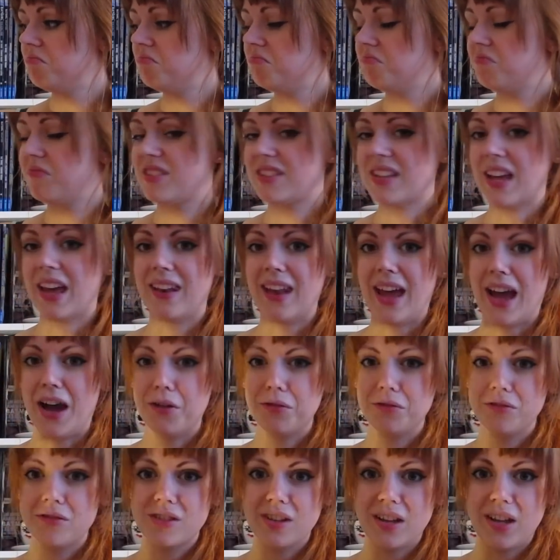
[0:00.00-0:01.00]
stand
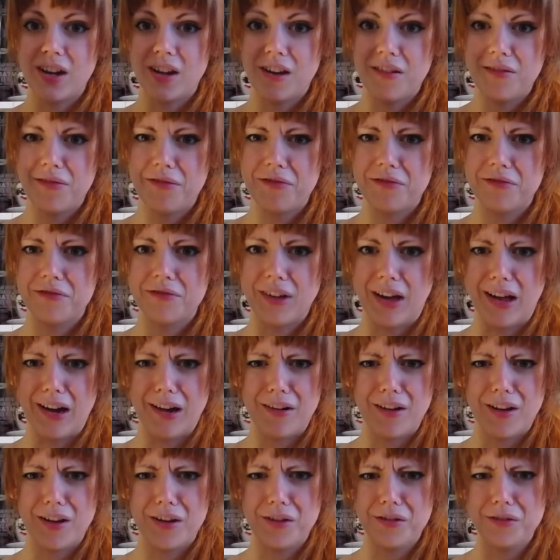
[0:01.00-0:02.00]
out enough. I don't
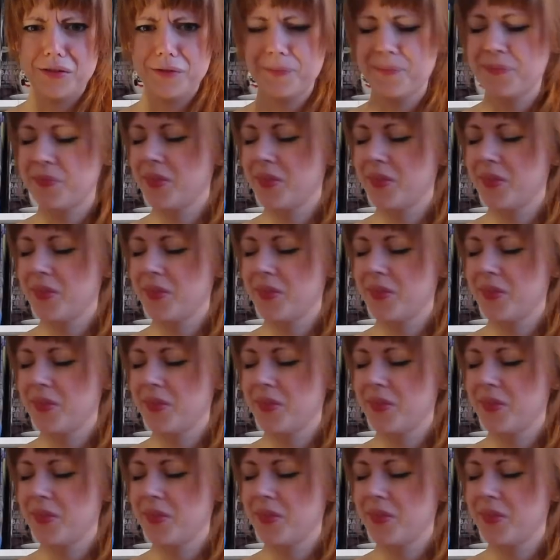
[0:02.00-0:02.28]
know.